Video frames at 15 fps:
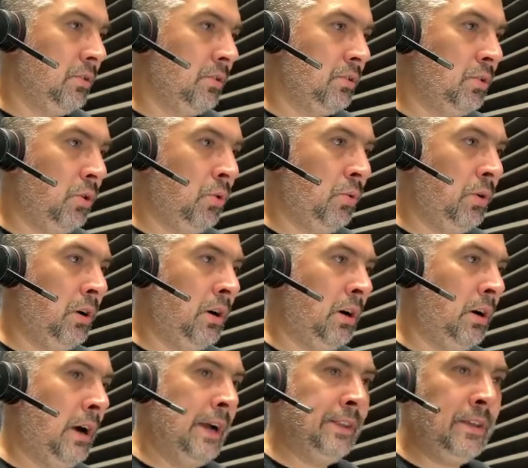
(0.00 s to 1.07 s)

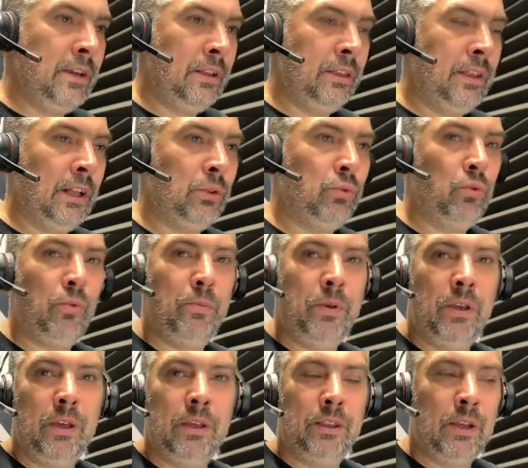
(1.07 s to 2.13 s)
So I think that will
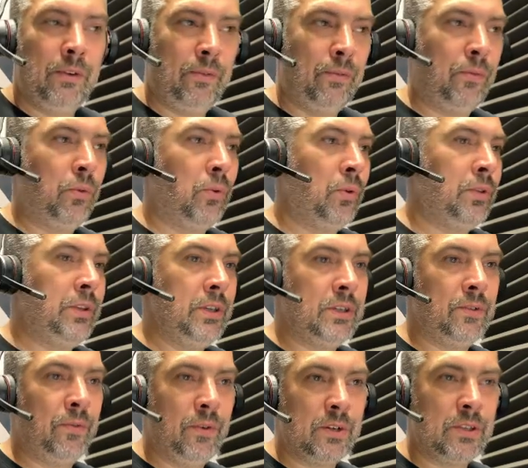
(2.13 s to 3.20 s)
be enough for
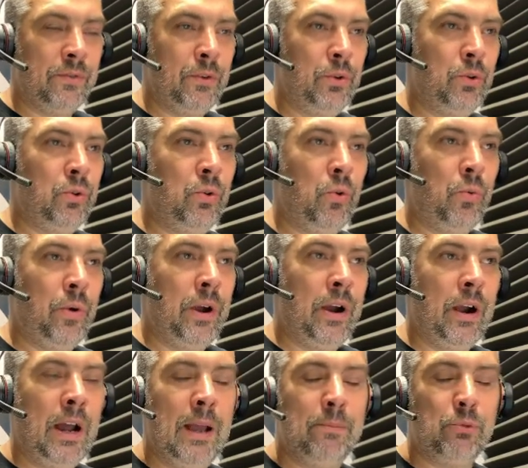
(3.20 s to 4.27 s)
this first video,
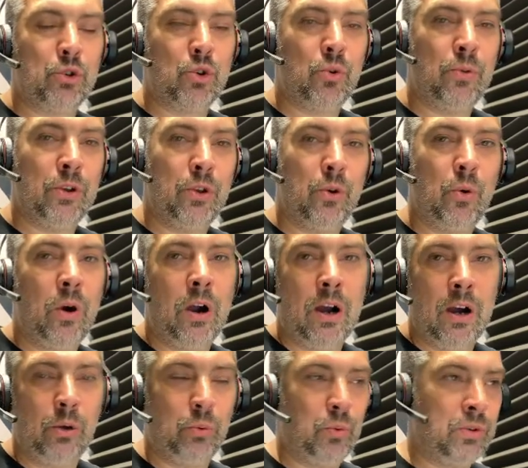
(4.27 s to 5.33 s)
where I'm showing you
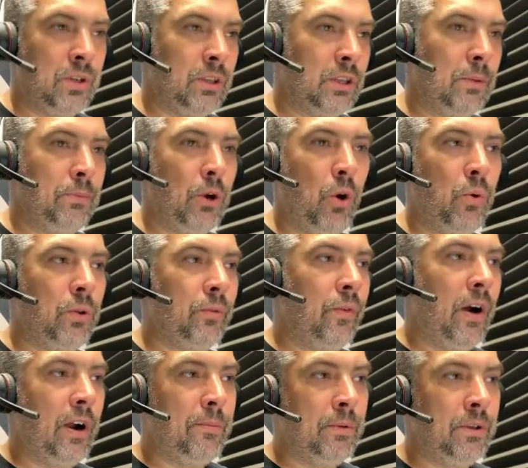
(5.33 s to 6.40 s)
how to set up the whole
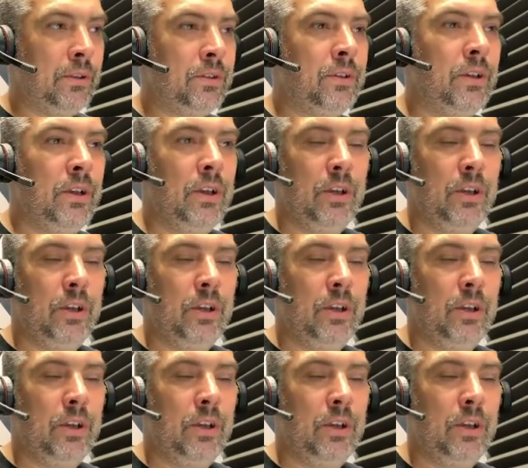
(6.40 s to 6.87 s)
environment